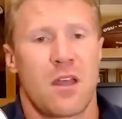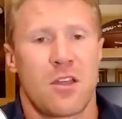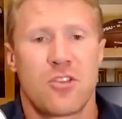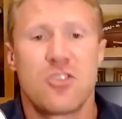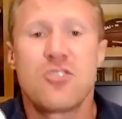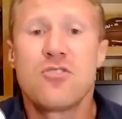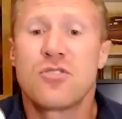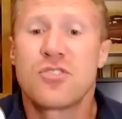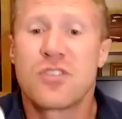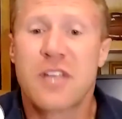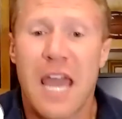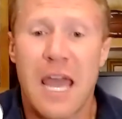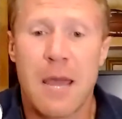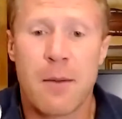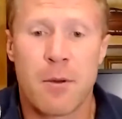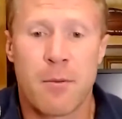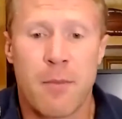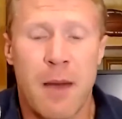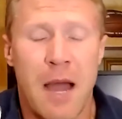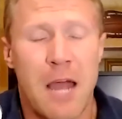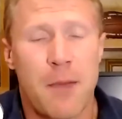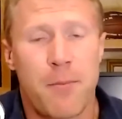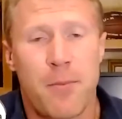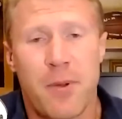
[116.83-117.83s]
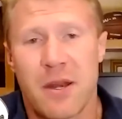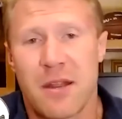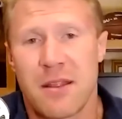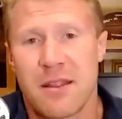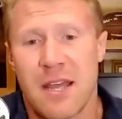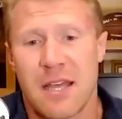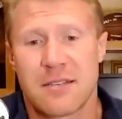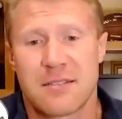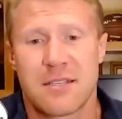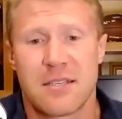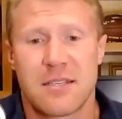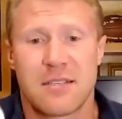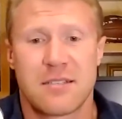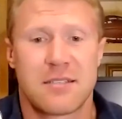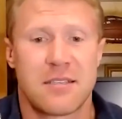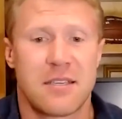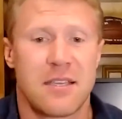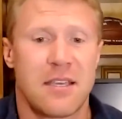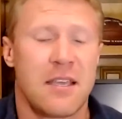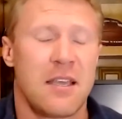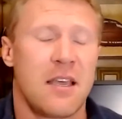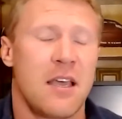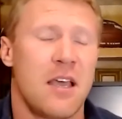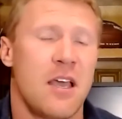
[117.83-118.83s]
Huge game, in my opinion, the
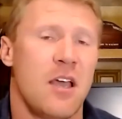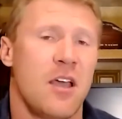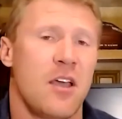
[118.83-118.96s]
SEC.